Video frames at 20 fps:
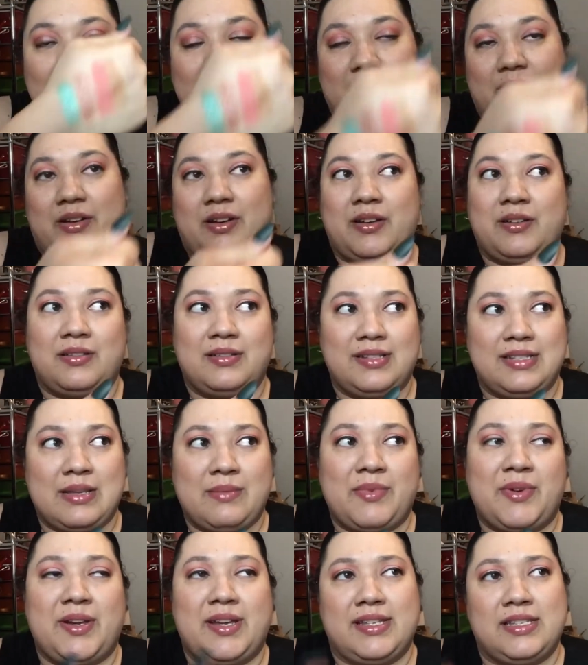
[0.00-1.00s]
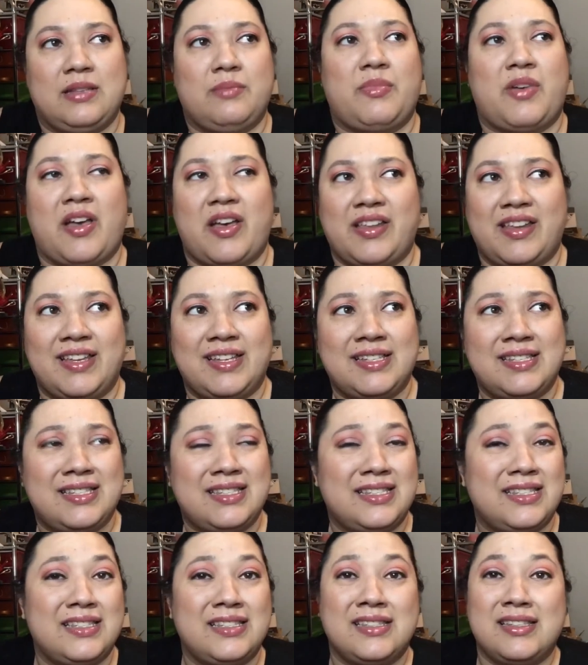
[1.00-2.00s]
or summer is upon
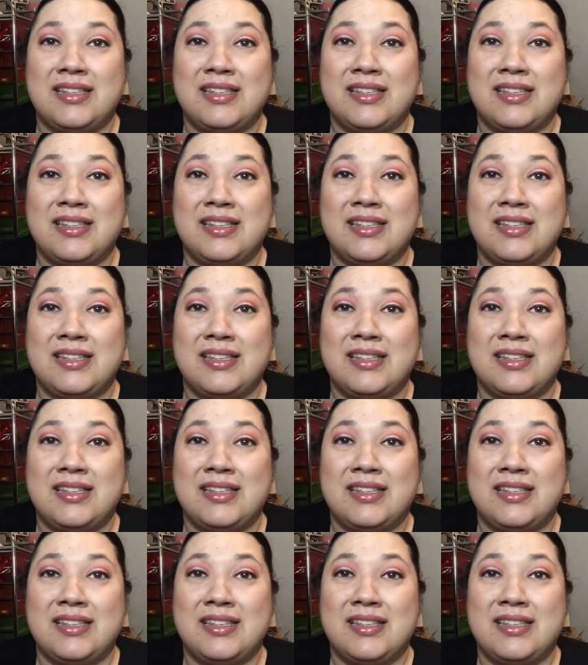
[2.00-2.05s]
us.